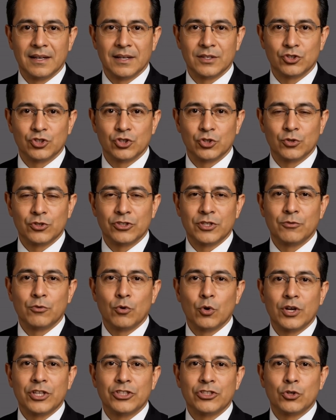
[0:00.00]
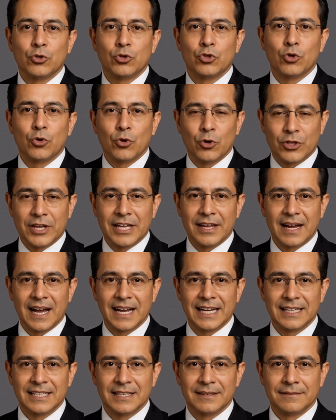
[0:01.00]
choose a voice you truly
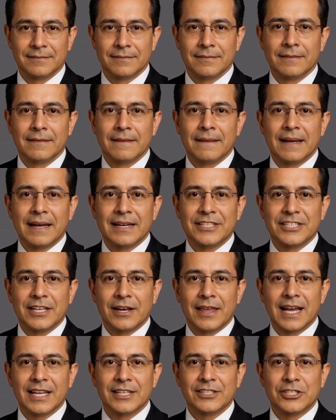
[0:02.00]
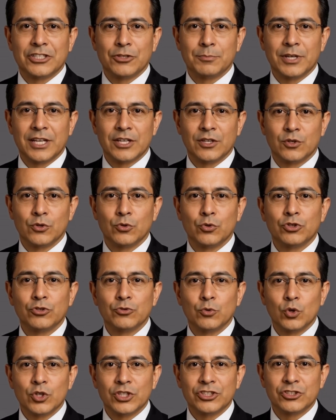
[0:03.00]
like. Select a speaker whose
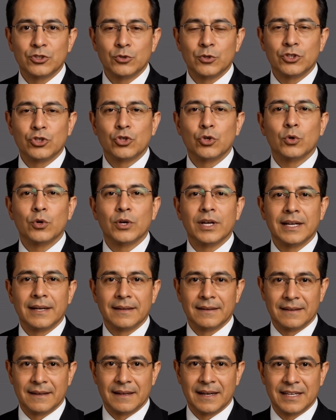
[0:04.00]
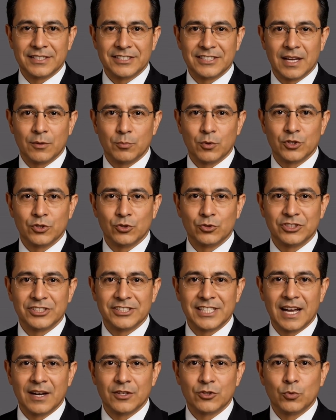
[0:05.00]
voice you enjoy, someone whose
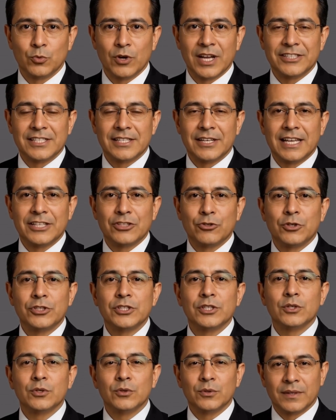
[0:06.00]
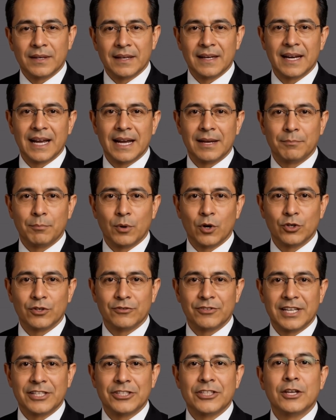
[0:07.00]
sound resonates with you and
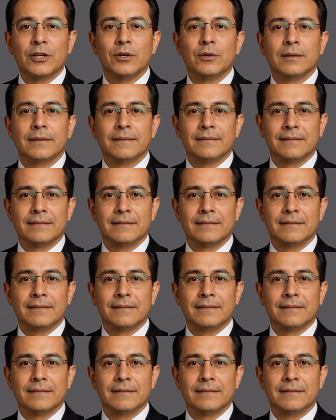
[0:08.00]
motivates you.